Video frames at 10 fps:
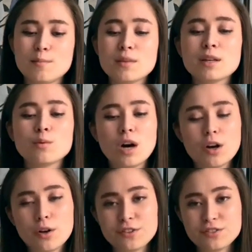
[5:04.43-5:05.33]

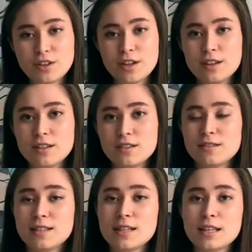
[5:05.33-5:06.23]
meanwhile, Oscar is
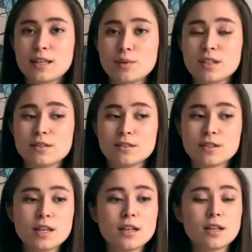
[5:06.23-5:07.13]
dealing with
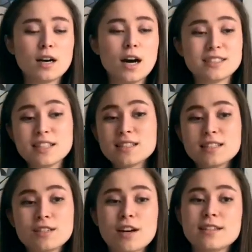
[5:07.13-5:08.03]

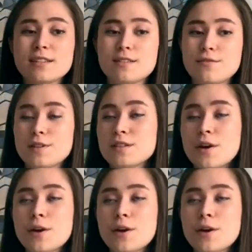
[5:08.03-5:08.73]
identity crises of his